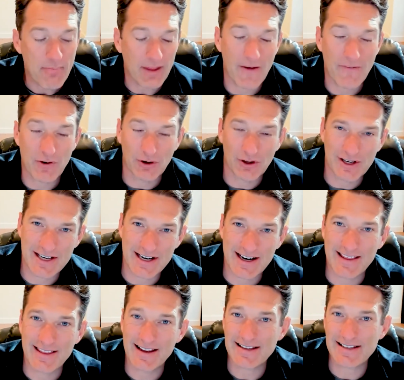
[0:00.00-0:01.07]
If you're listening to
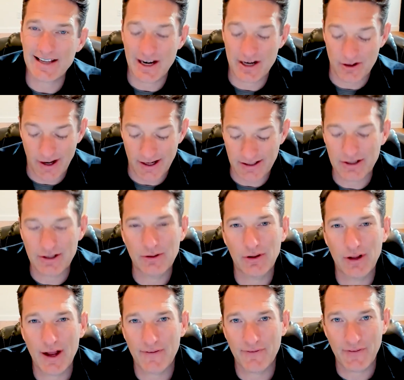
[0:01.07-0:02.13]
this and you like to do a
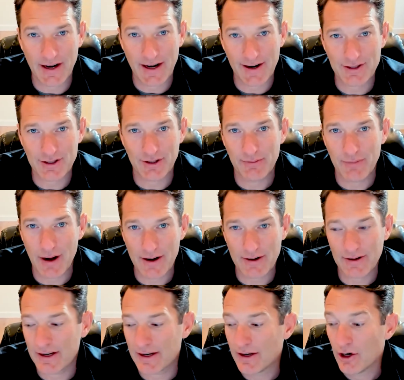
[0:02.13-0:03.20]
lot of financial
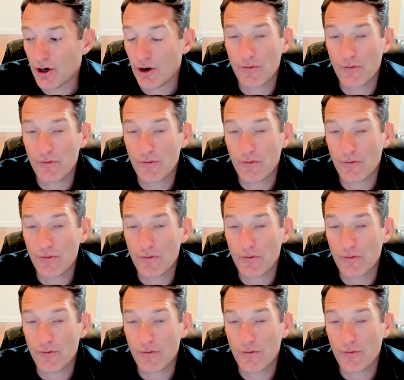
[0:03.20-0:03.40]
modeling